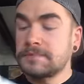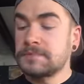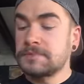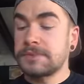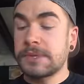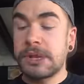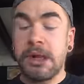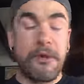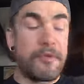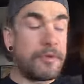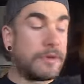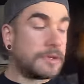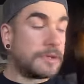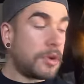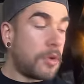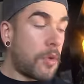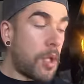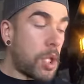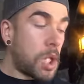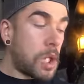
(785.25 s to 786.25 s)
that they
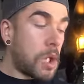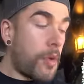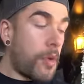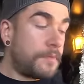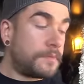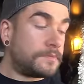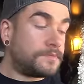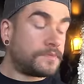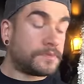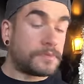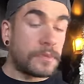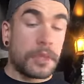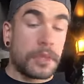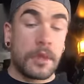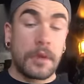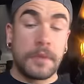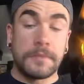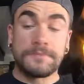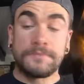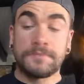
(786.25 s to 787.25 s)
have it in what I'm going to
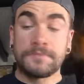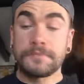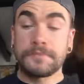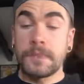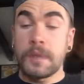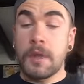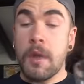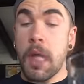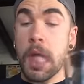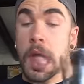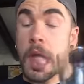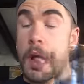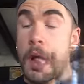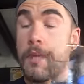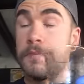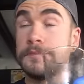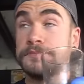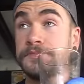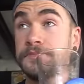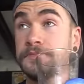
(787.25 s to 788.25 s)
call like a
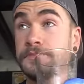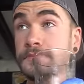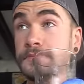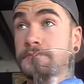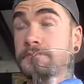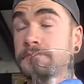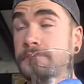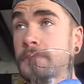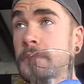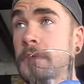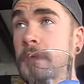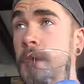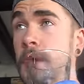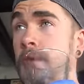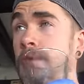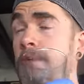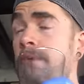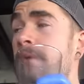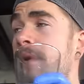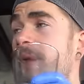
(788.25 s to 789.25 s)
semi-realistic, like
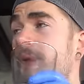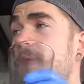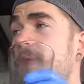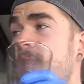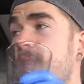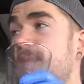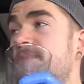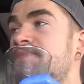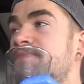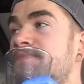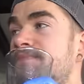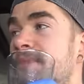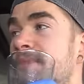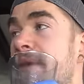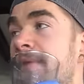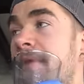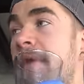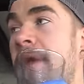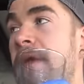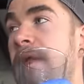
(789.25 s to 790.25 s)
it's not like this is
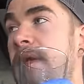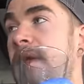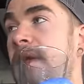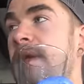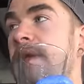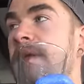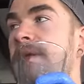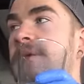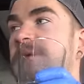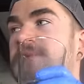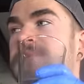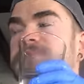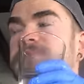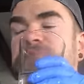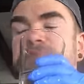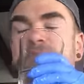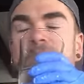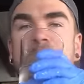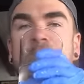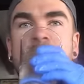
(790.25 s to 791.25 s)
25
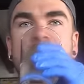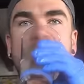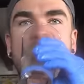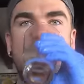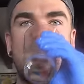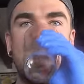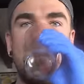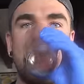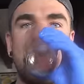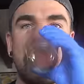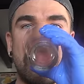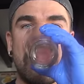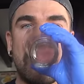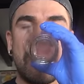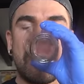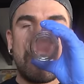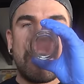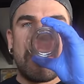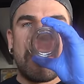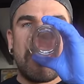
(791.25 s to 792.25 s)
pounds of food, it's
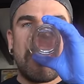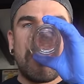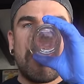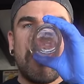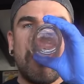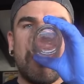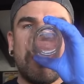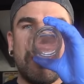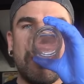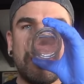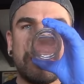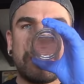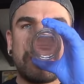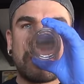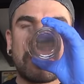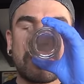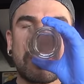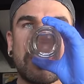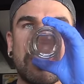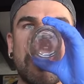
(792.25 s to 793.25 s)
not like they're charging
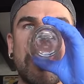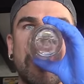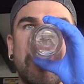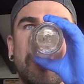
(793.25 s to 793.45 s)
$100